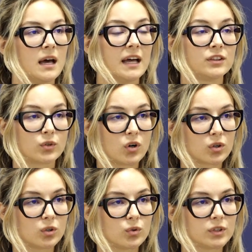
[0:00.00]
And to
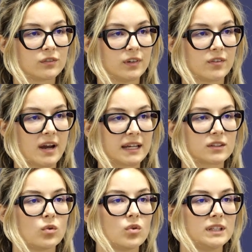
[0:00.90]
conclude, we
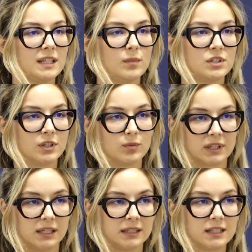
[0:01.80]
ranked all the imaging
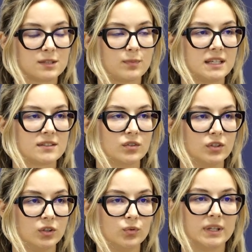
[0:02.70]
modalities based on
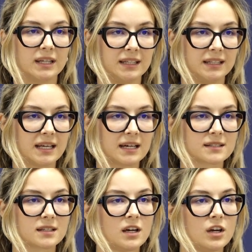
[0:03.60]
the UDEN
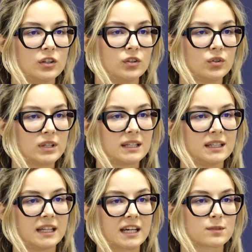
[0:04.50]
index. The UDEN
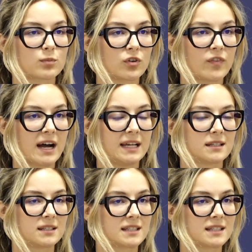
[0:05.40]
index provides a